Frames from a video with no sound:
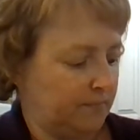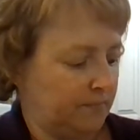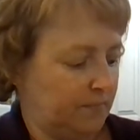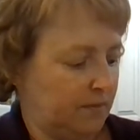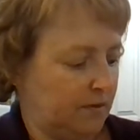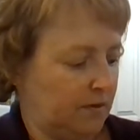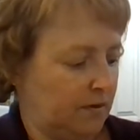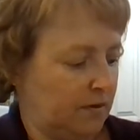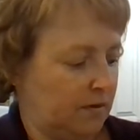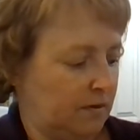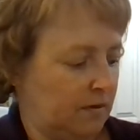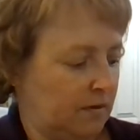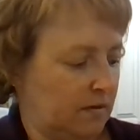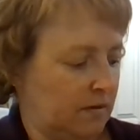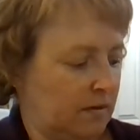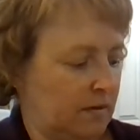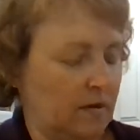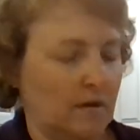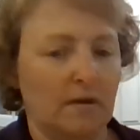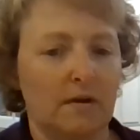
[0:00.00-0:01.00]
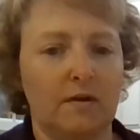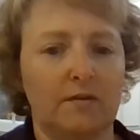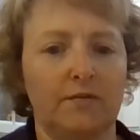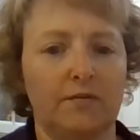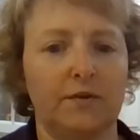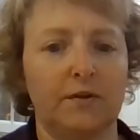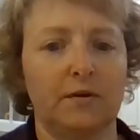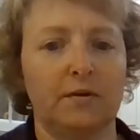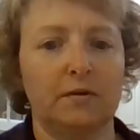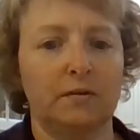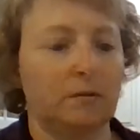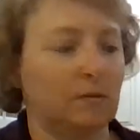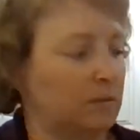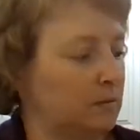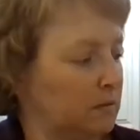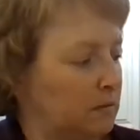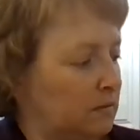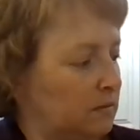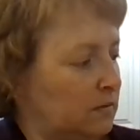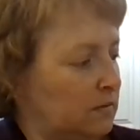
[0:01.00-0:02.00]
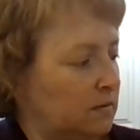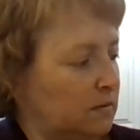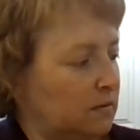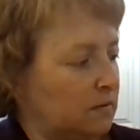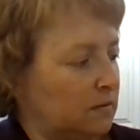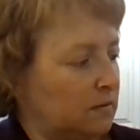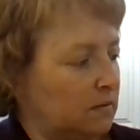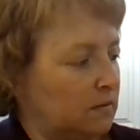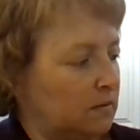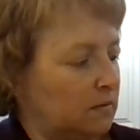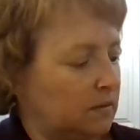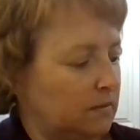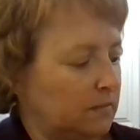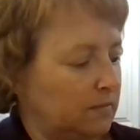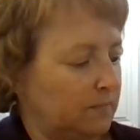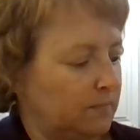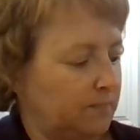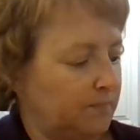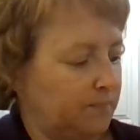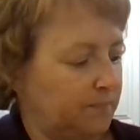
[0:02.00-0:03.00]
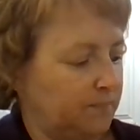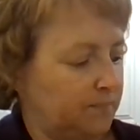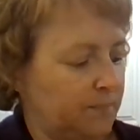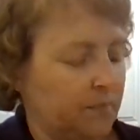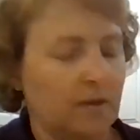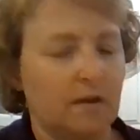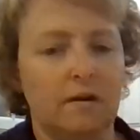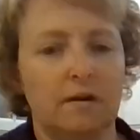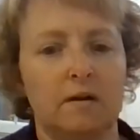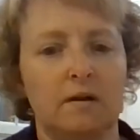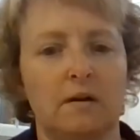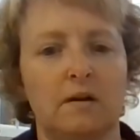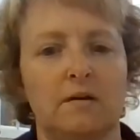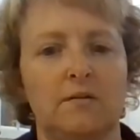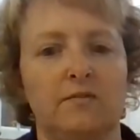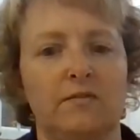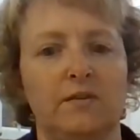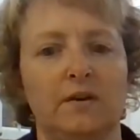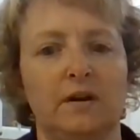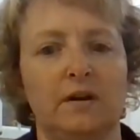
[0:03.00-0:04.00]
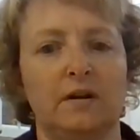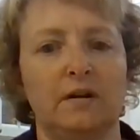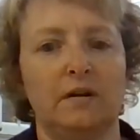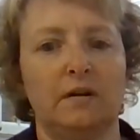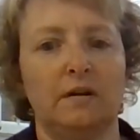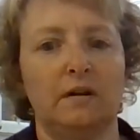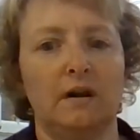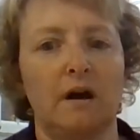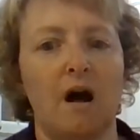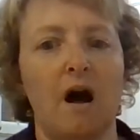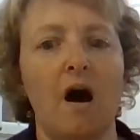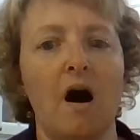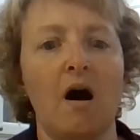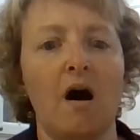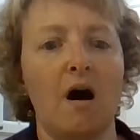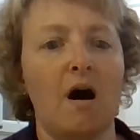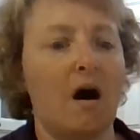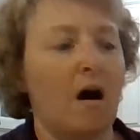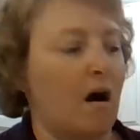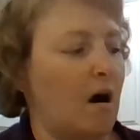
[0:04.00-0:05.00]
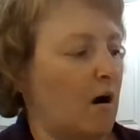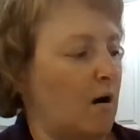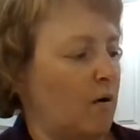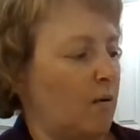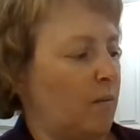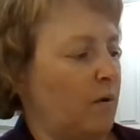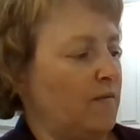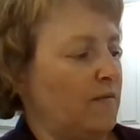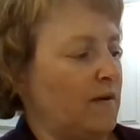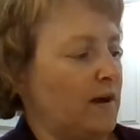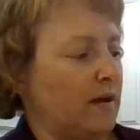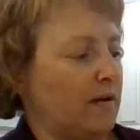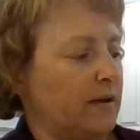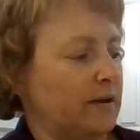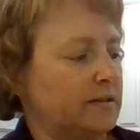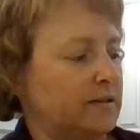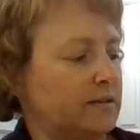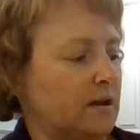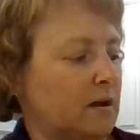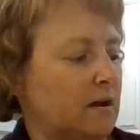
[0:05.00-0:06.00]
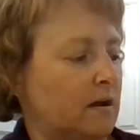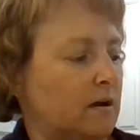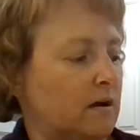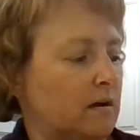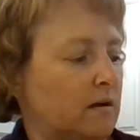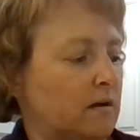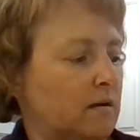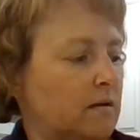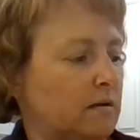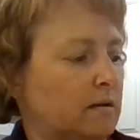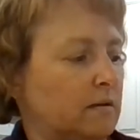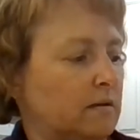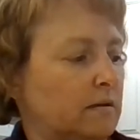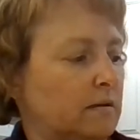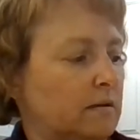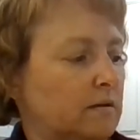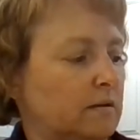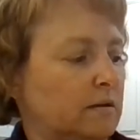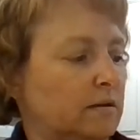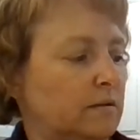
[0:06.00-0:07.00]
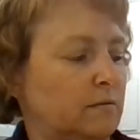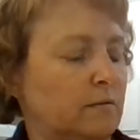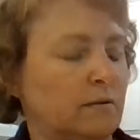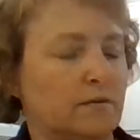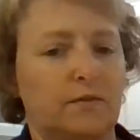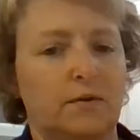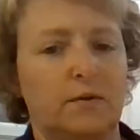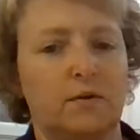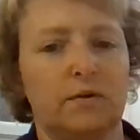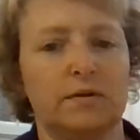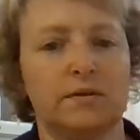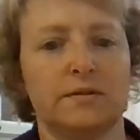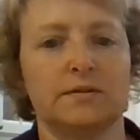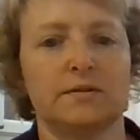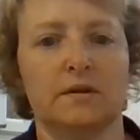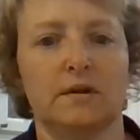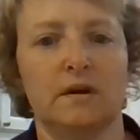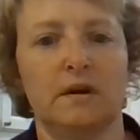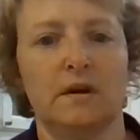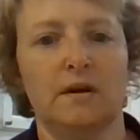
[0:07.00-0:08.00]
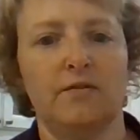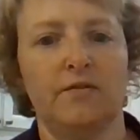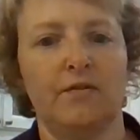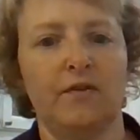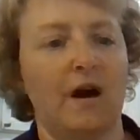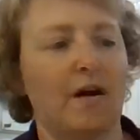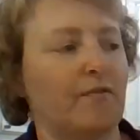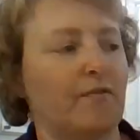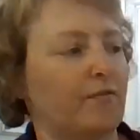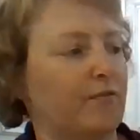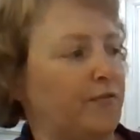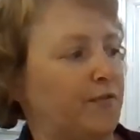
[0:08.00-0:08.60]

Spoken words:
Good. F, o. Full, What vowel is You, of course. Fluff.